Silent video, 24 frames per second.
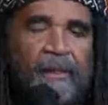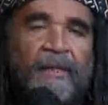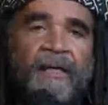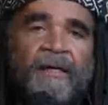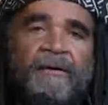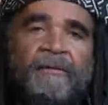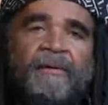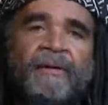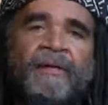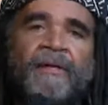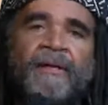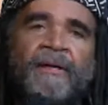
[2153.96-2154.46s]

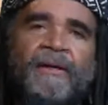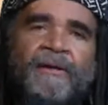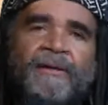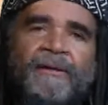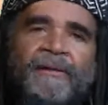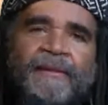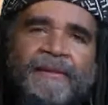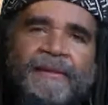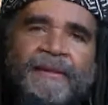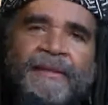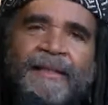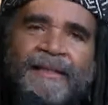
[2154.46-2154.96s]
Here we go.
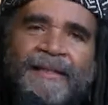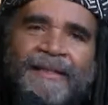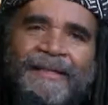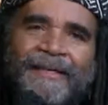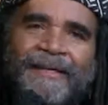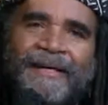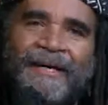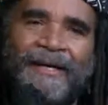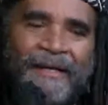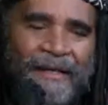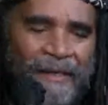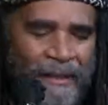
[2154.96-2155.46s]

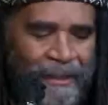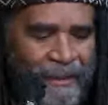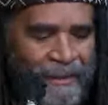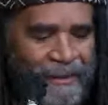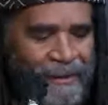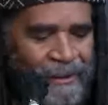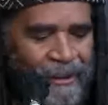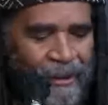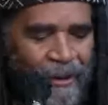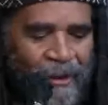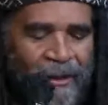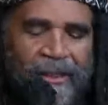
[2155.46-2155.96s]
It's
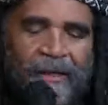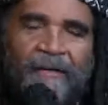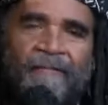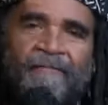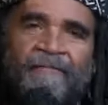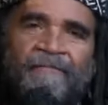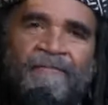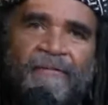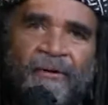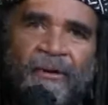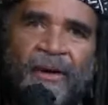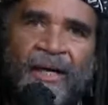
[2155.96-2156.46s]
called the
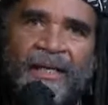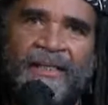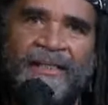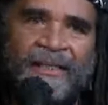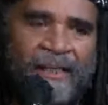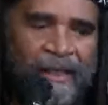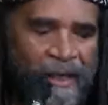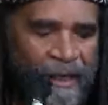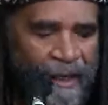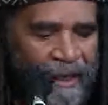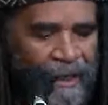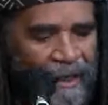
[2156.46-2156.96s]
voice